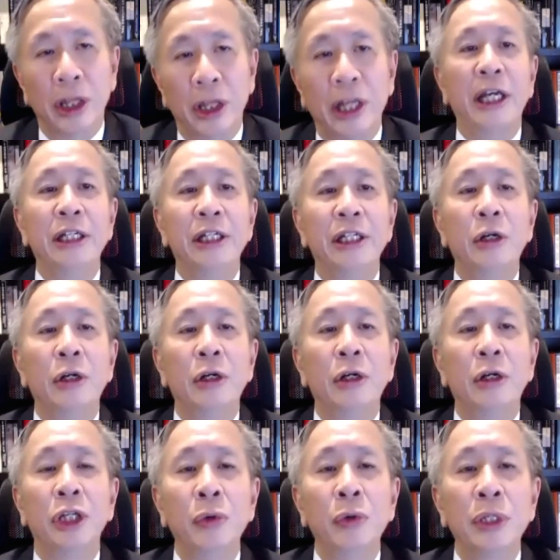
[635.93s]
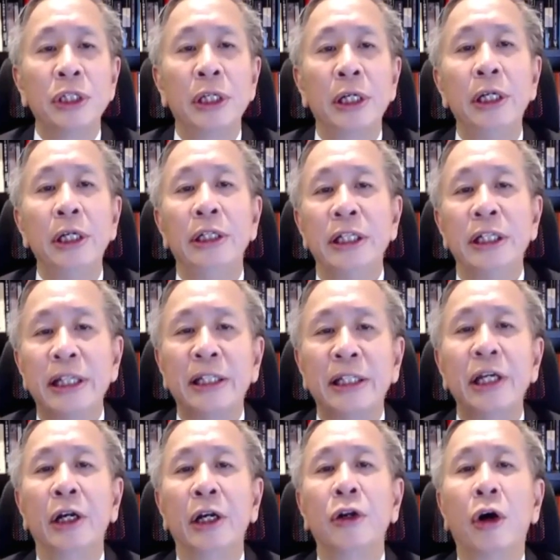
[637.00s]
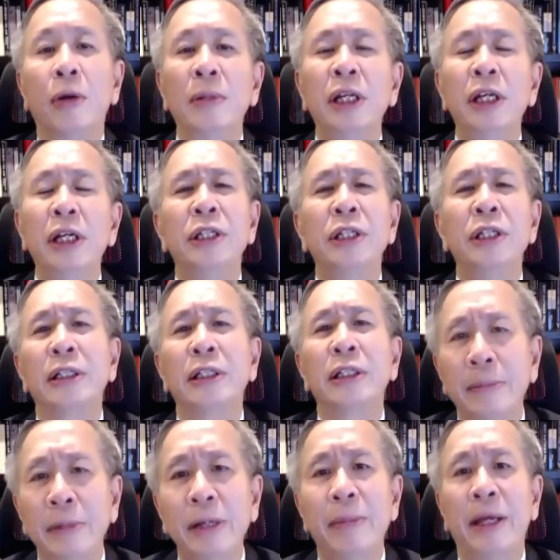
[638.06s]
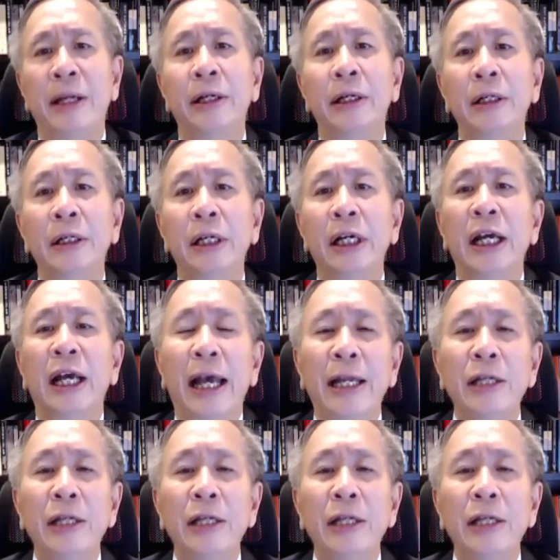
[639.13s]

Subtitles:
authenticating continuously, detecting anomalies in a timely manner,